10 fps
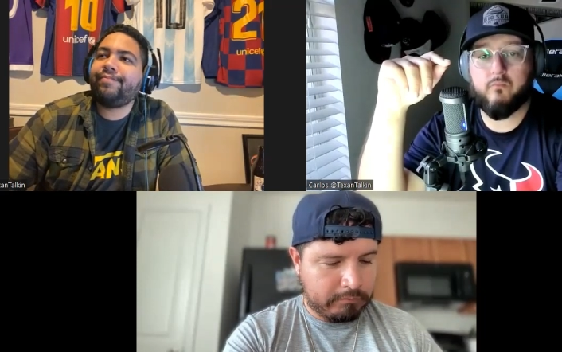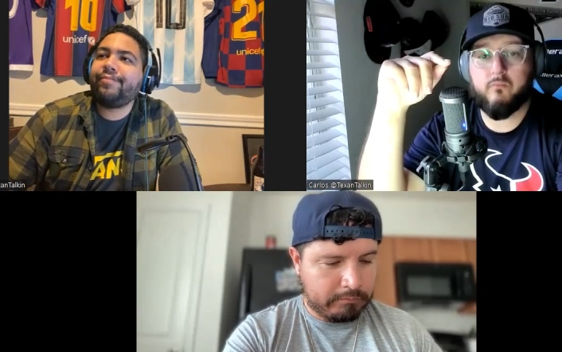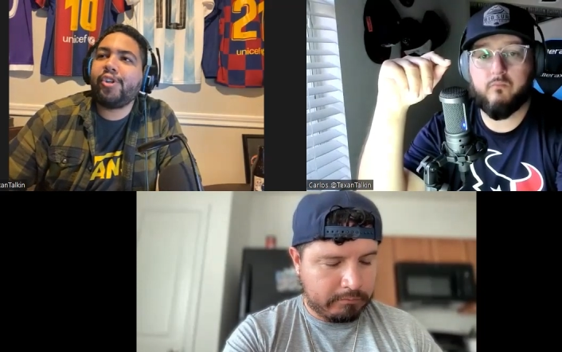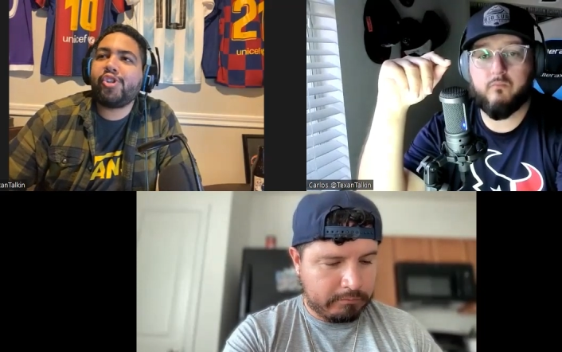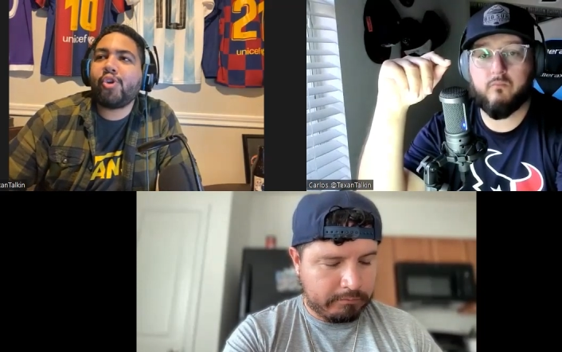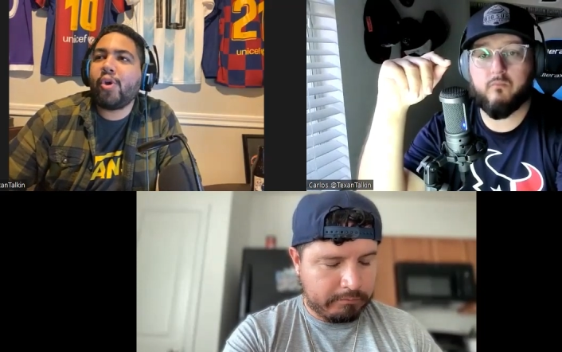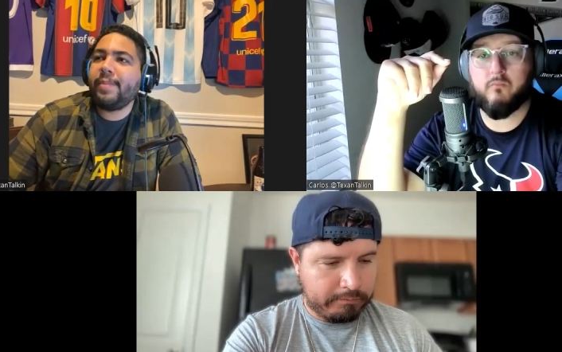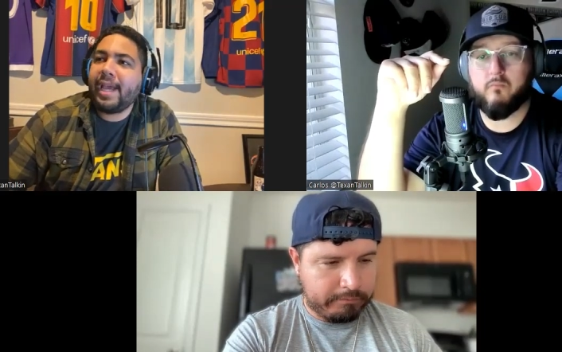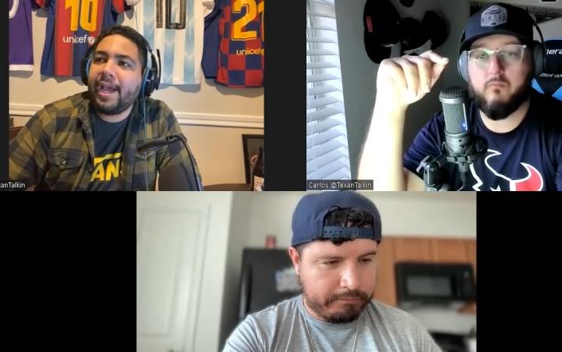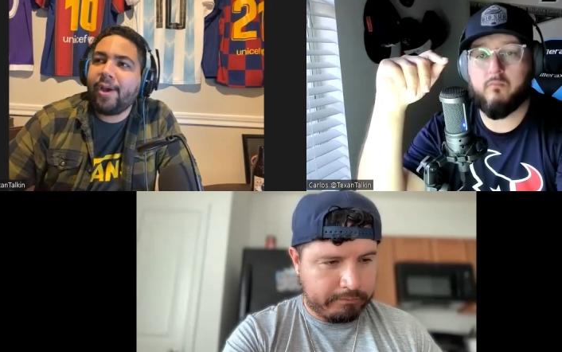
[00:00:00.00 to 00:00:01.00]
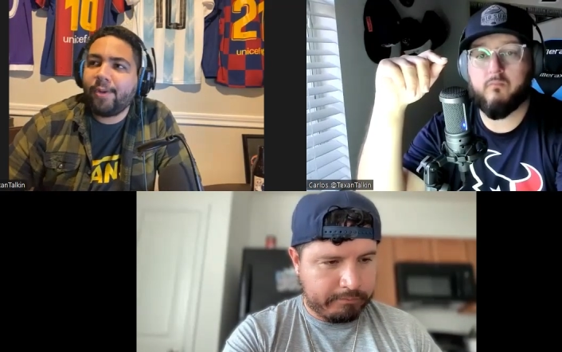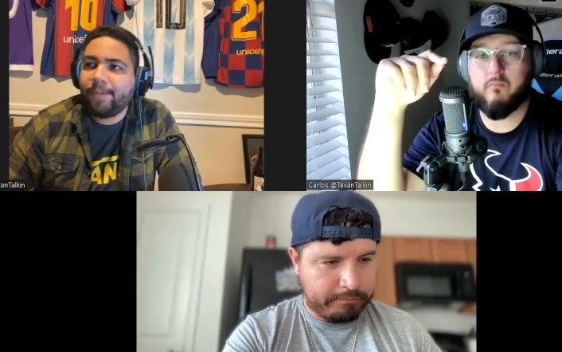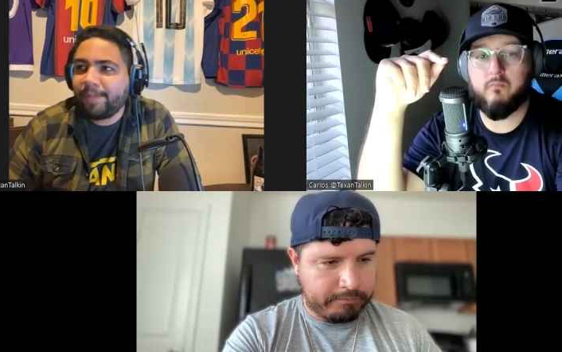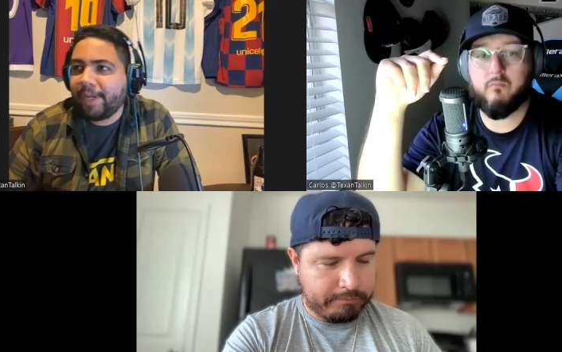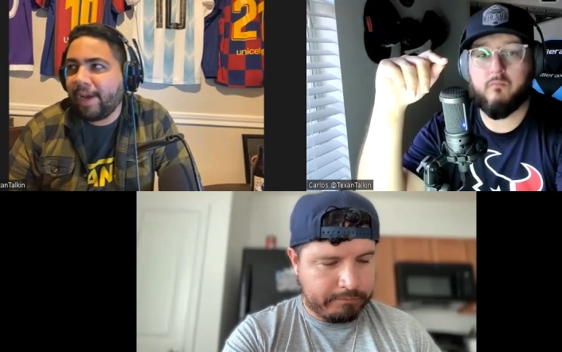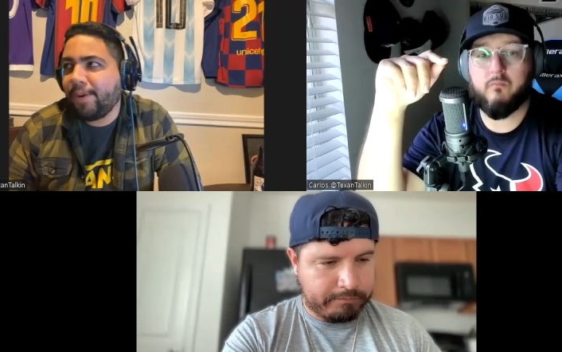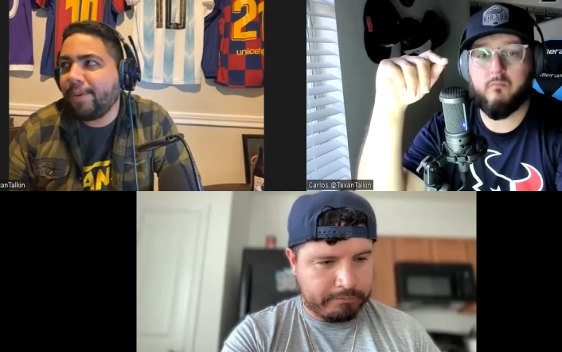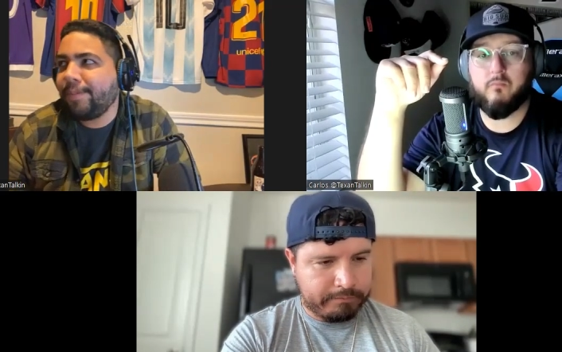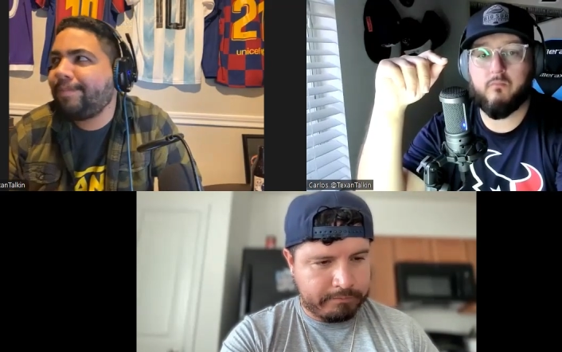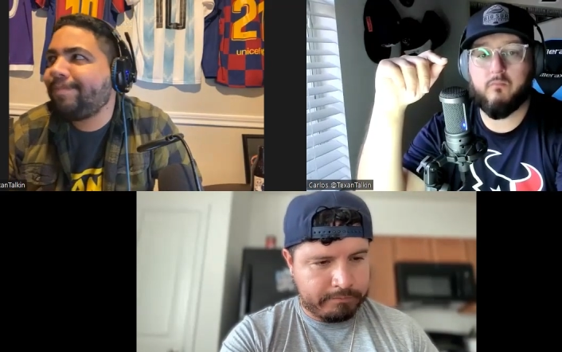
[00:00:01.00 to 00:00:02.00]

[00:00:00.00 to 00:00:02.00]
Speaker 1: just showing me mm-hmm. how how